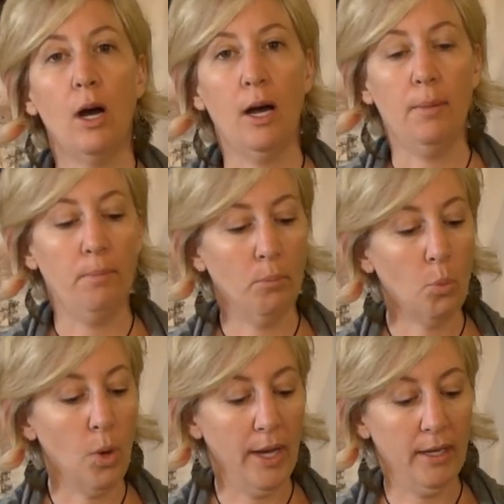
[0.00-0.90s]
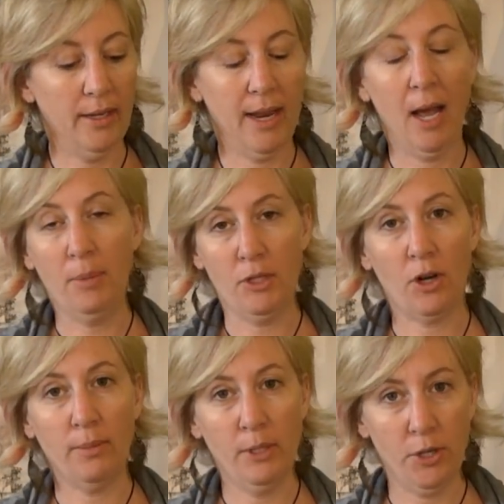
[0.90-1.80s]
um, what, how much
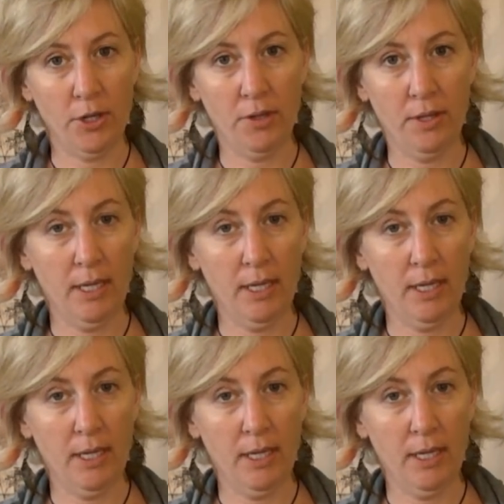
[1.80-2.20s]
armature you